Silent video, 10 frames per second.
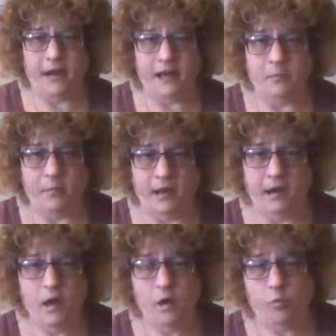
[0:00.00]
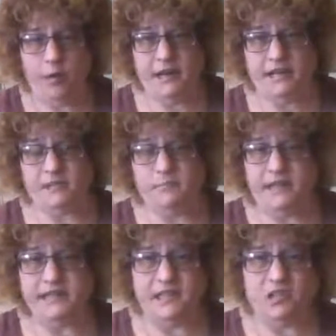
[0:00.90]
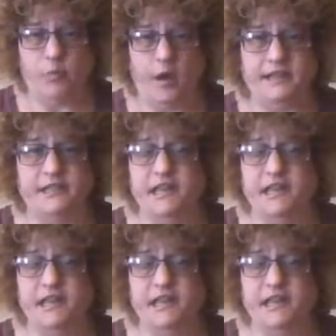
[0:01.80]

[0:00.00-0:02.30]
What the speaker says: him and what his message was.